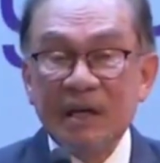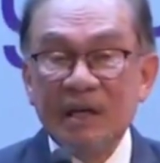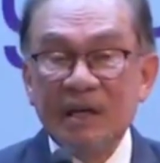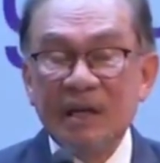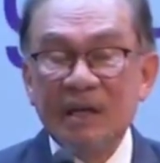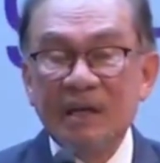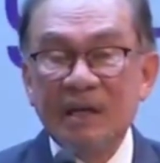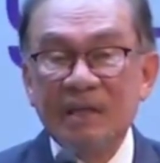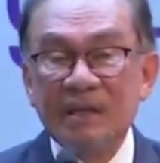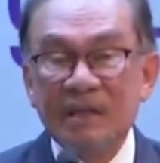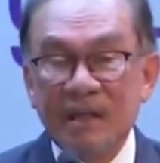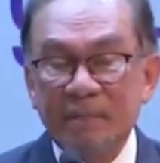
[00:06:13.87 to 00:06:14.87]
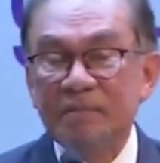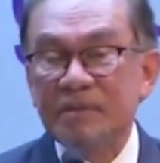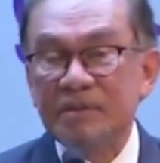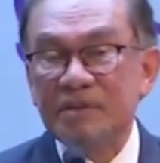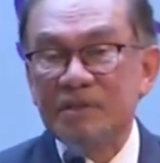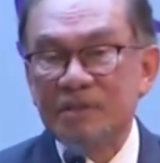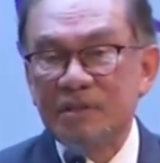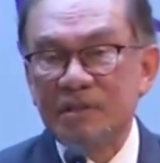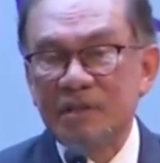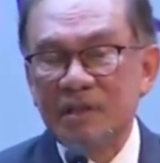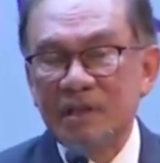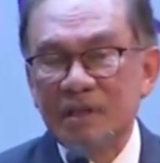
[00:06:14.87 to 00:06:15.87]
And, and I think that
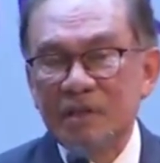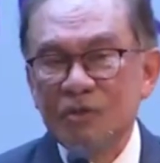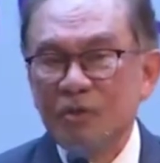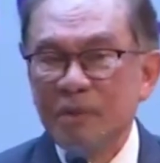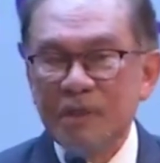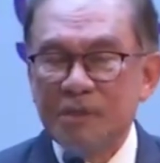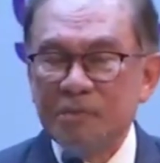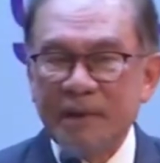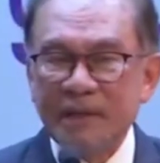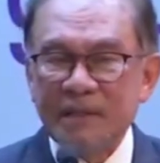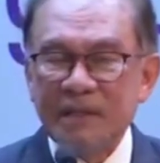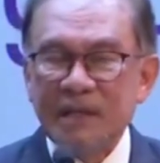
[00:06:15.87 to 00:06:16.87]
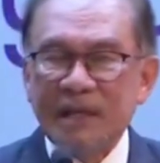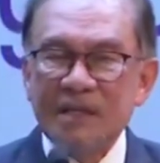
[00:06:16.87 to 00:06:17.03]
position should be respected.